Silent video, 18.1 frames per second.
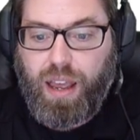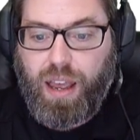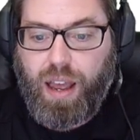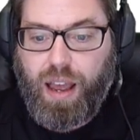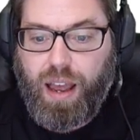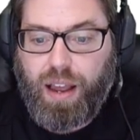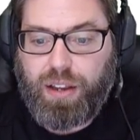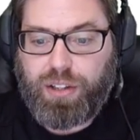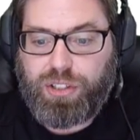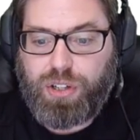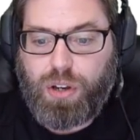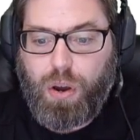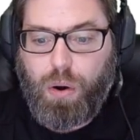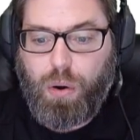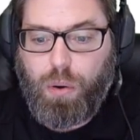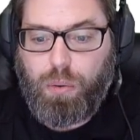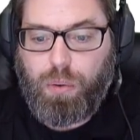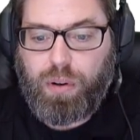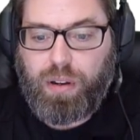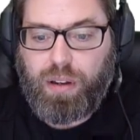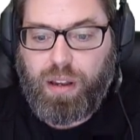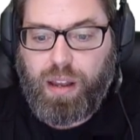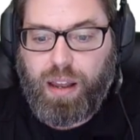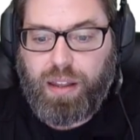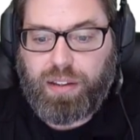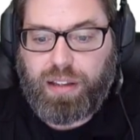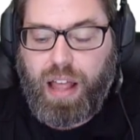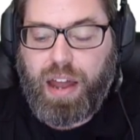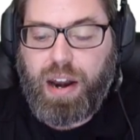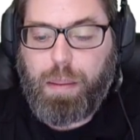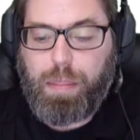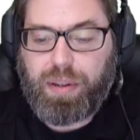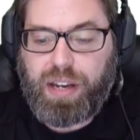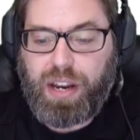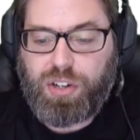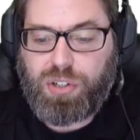The Cloud
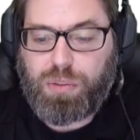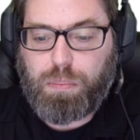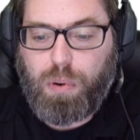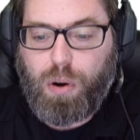Application